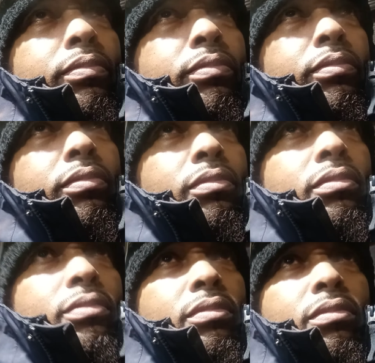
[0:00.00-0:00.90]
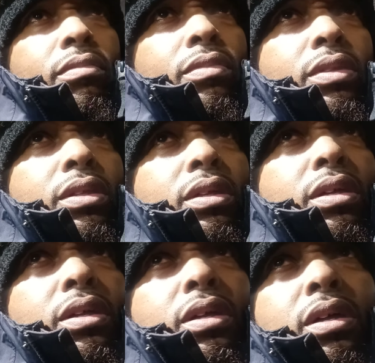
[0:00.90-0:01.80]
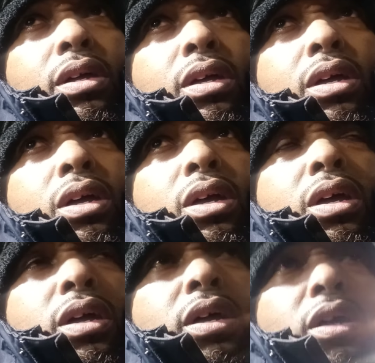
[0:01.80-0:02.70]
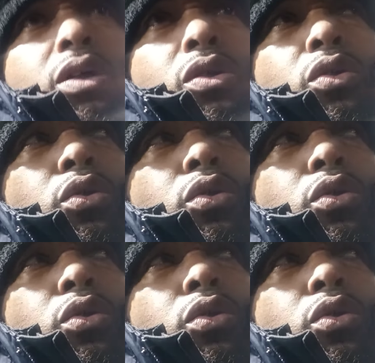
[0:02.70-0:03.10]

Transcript: [no speech]